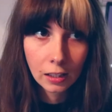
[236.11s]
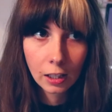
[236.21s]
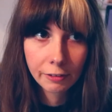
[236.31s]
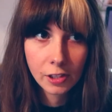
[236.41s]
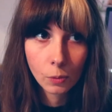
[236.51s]

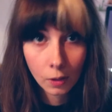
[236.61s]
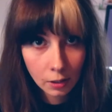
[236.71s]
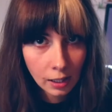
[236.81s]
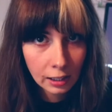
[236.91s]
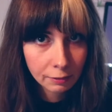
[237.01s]
After
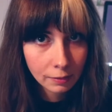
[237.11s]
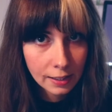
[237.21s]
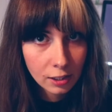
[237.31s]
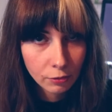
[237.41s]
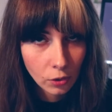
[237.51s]
1.5
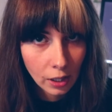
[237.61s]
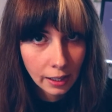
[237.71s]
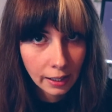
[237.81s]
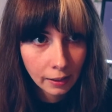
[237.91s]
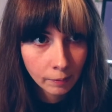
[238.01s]
weeks of
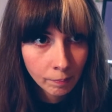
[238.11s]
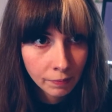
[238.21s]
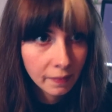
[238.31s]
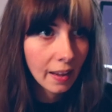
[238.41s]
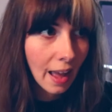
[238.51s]
trying
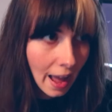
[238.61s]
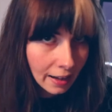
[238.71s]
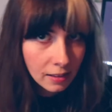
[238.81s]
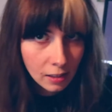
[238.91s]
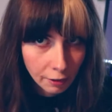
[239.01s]

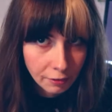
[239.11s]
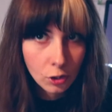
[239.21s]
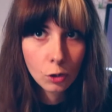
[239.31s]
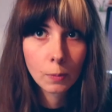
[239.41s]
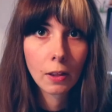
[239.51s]
and after
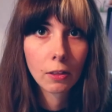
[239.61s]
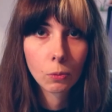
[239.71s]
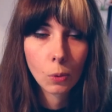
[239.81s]
2 months of